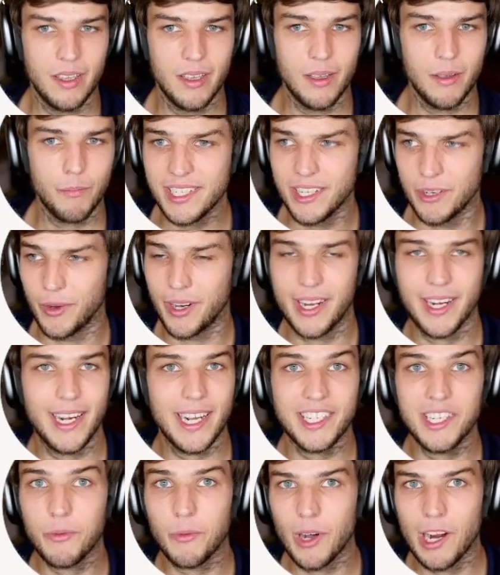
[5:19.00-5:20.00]
But we're
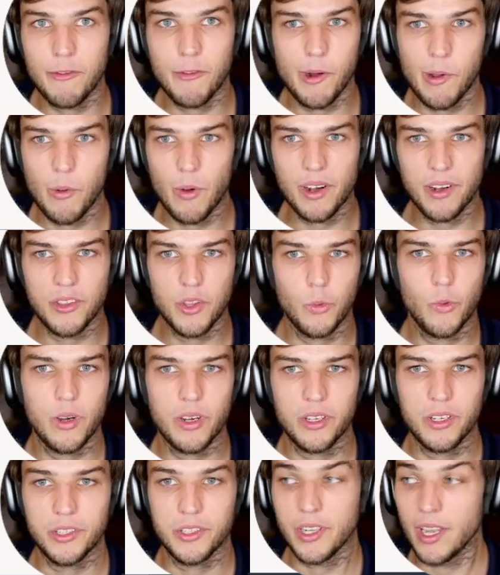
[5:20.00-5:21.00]
connected wherever we want in the
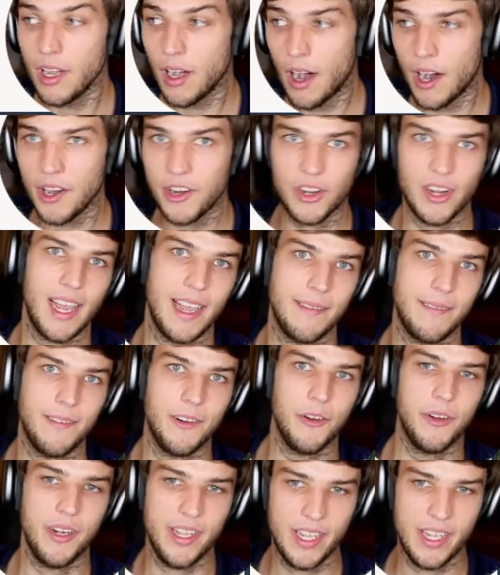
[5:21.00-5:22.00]
world on our
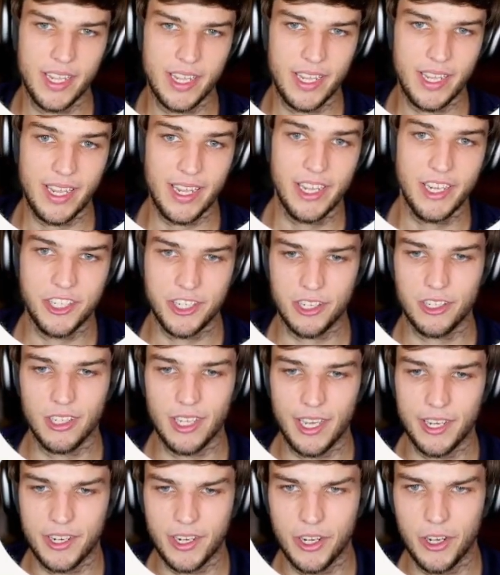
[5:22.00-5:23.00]
iPhone into
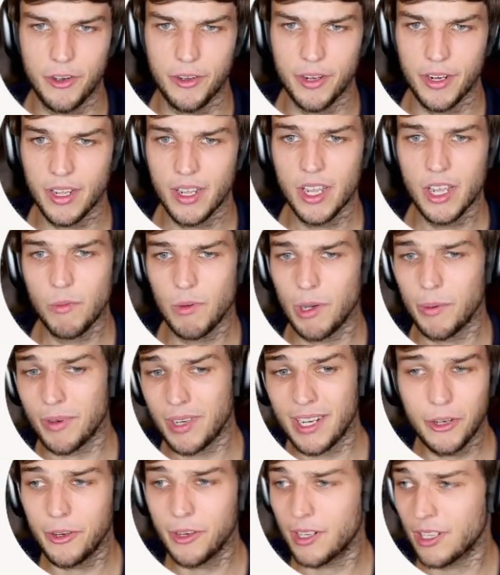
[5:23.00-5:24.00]
Claude Code. Well, we're
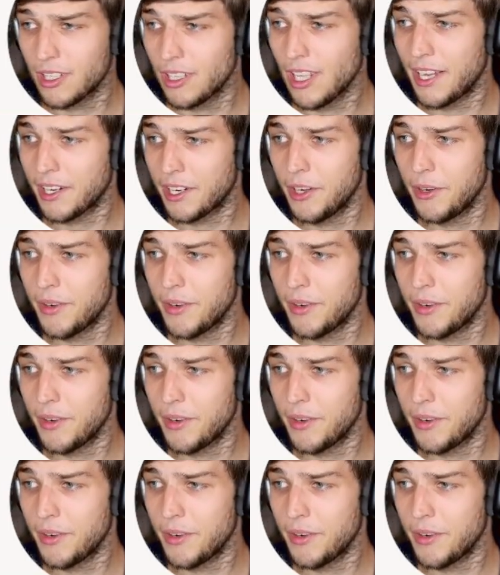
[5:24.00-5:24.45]
not in Claude Code